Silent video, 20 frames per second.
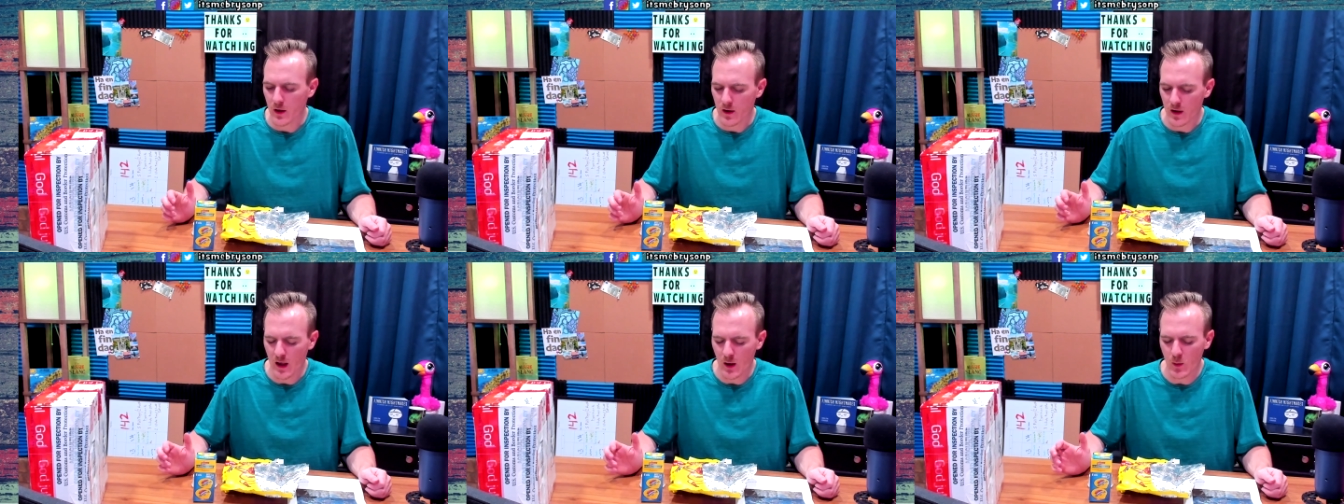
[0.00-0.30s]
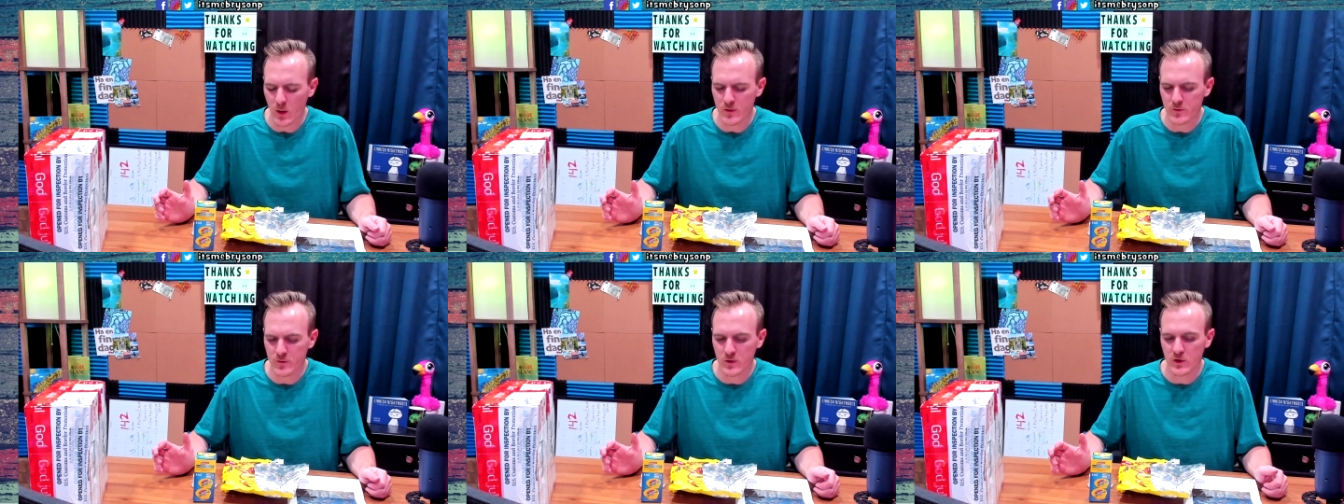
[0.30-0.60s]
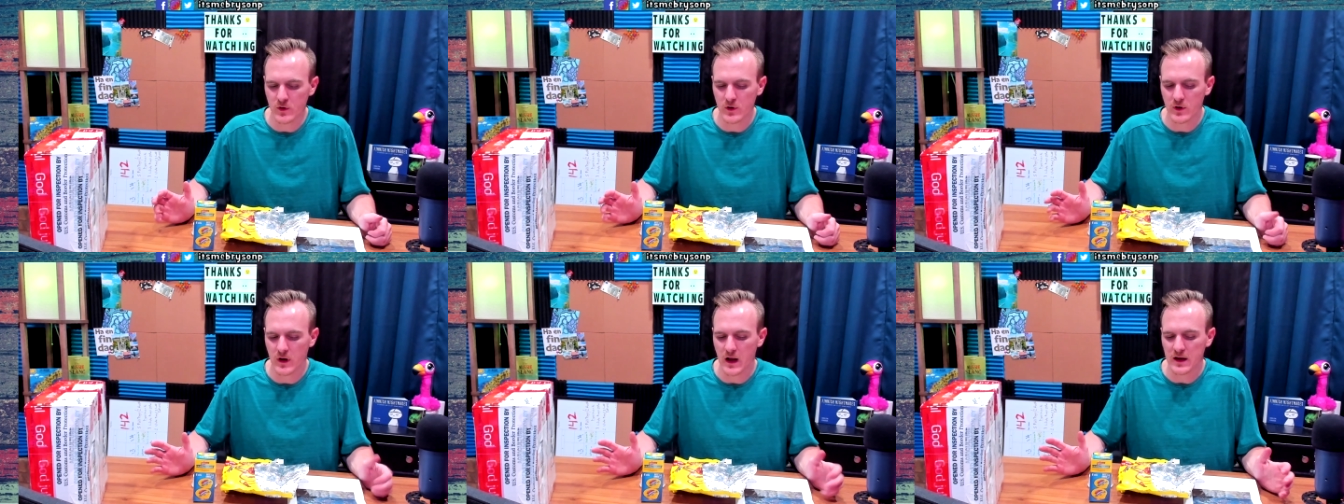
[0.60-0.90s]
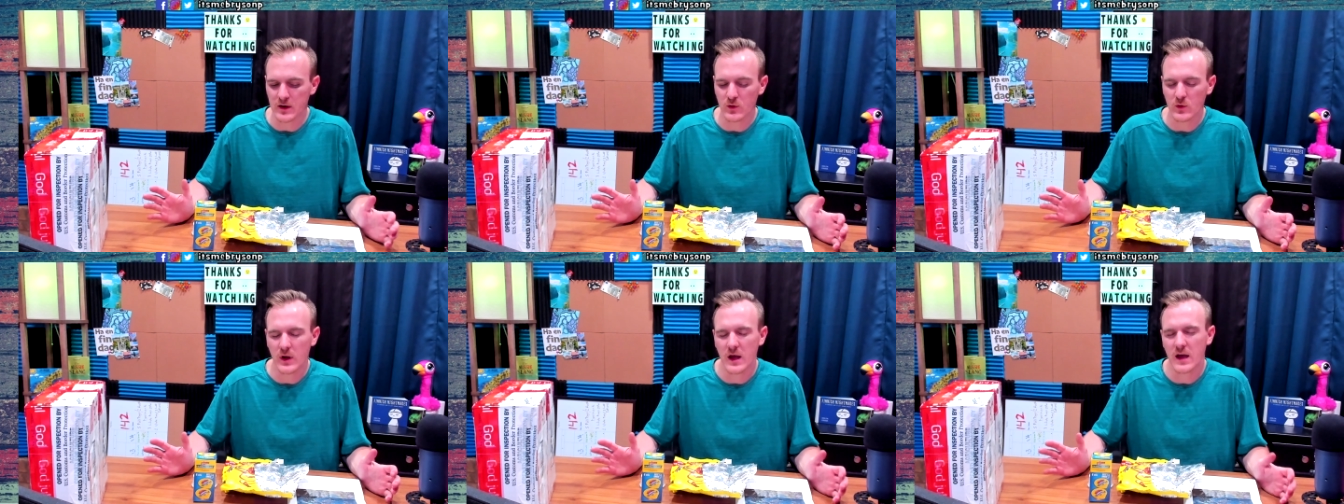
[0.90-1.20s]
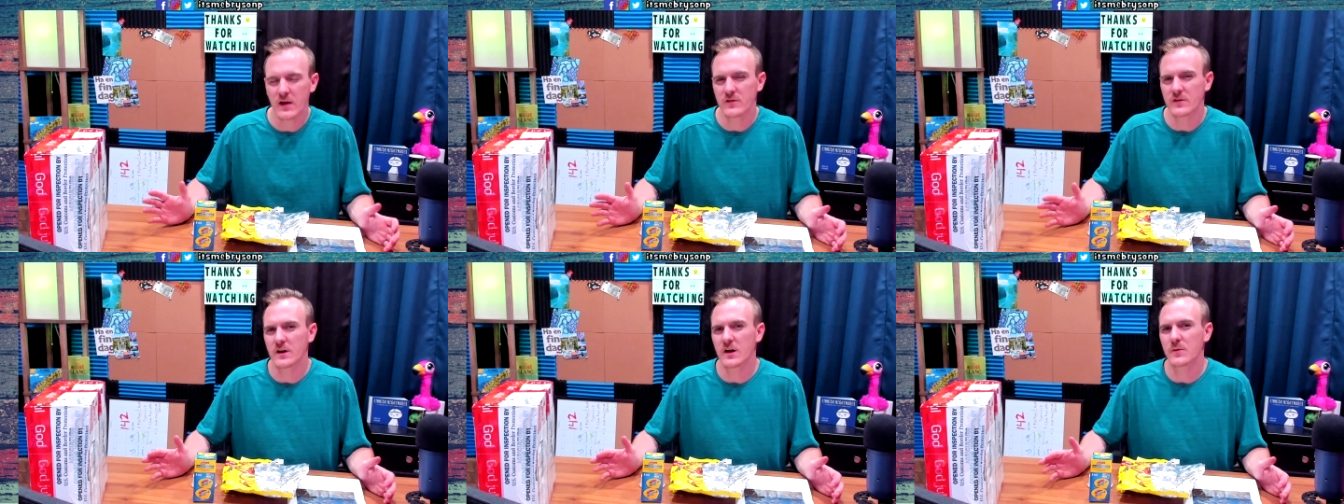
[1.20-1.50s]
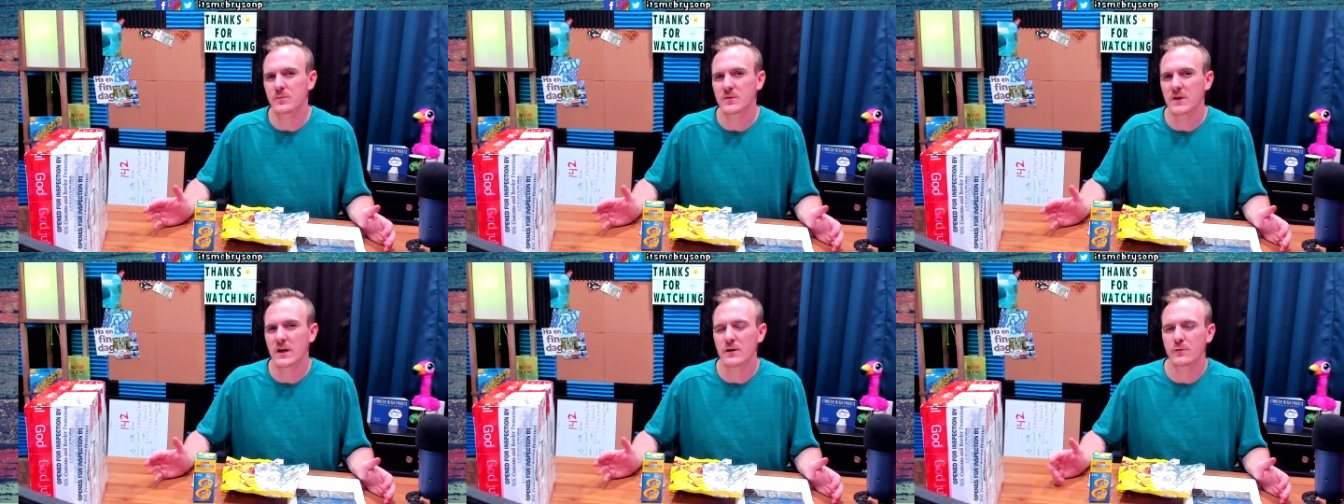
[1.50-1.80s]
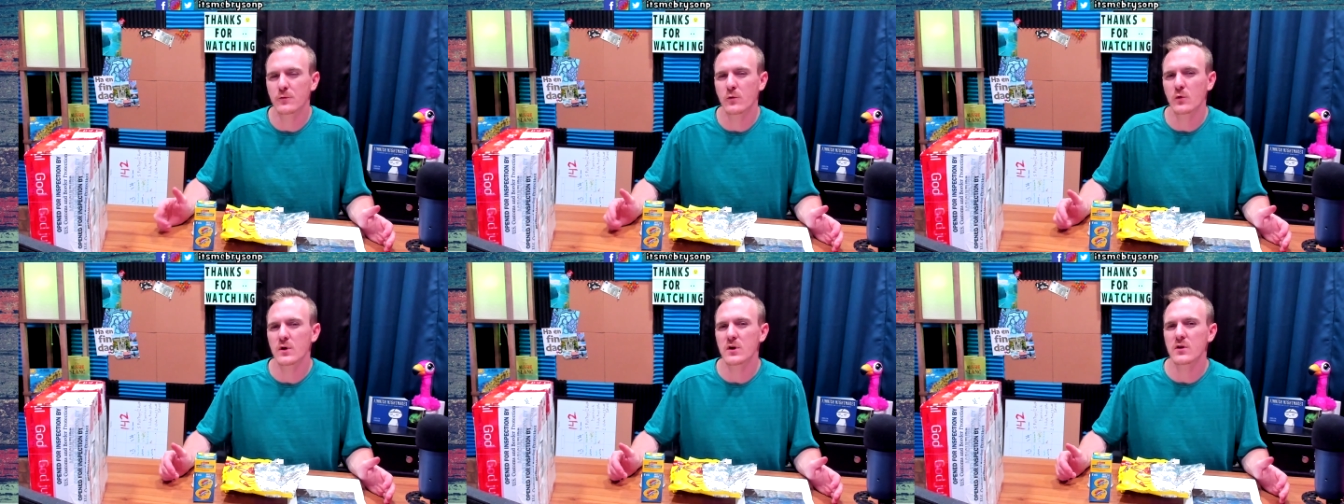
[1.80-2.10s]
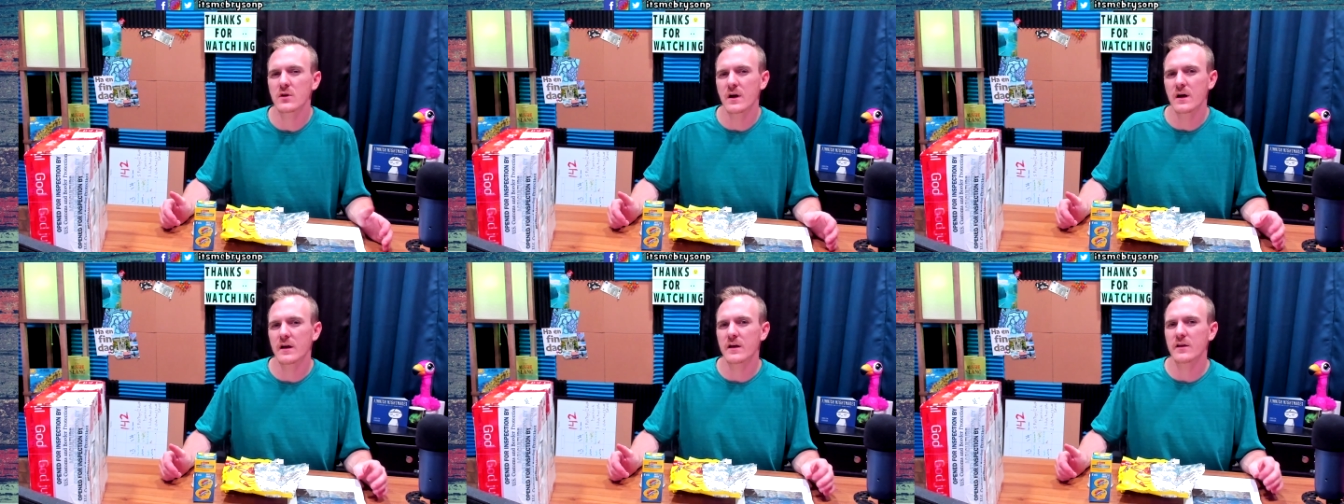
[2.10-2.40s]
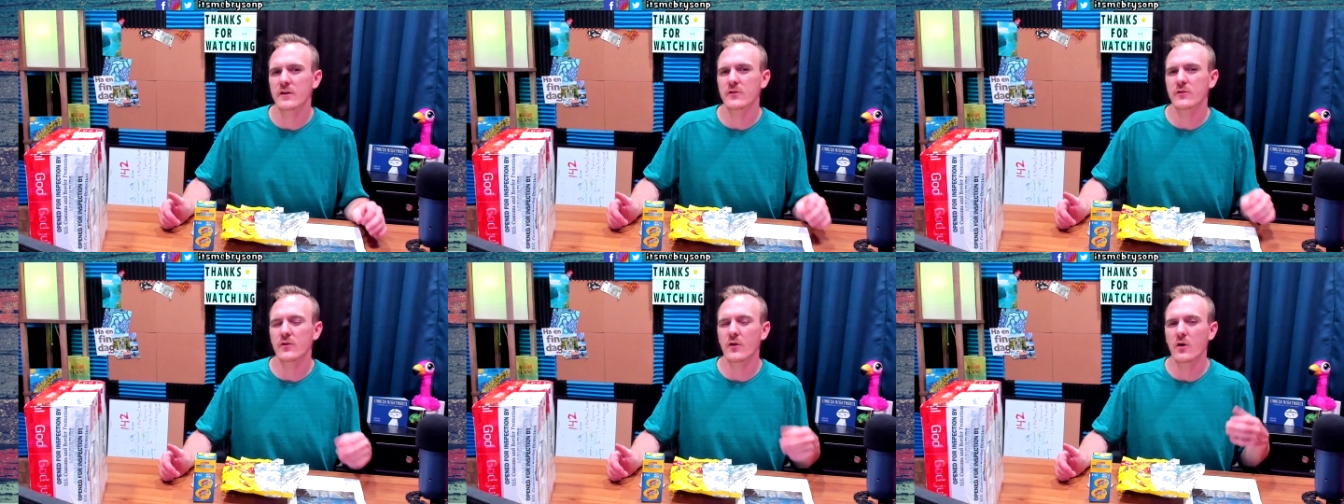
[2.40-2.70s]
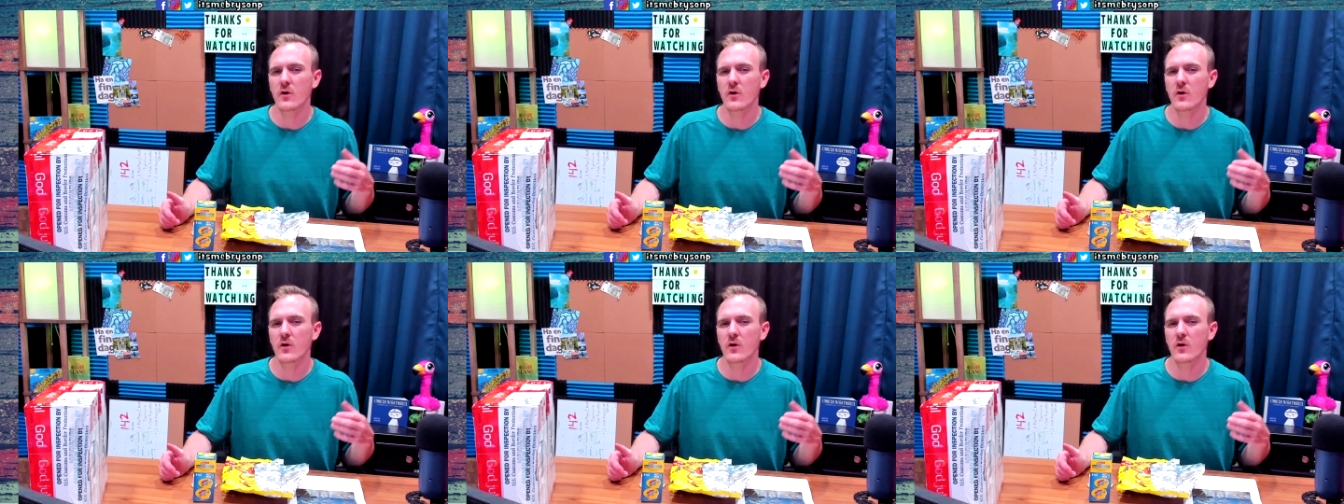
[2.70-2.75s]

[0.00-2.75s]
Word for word: However, I don't have an update for you guys